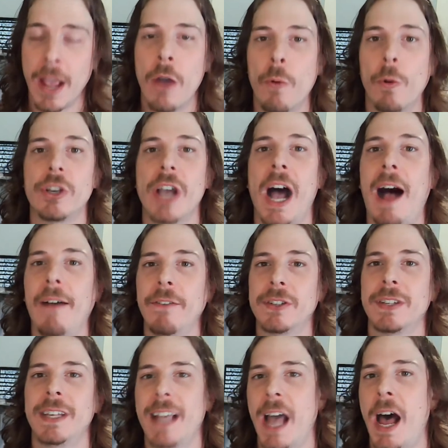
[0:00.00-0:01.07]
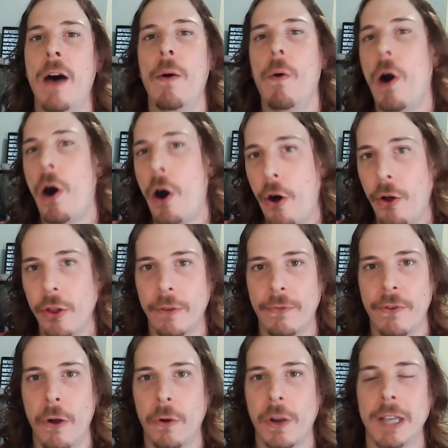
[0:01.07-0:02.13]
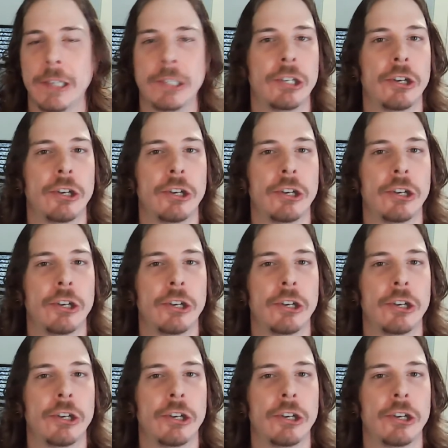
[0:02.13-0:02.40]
which obviously got all the focus.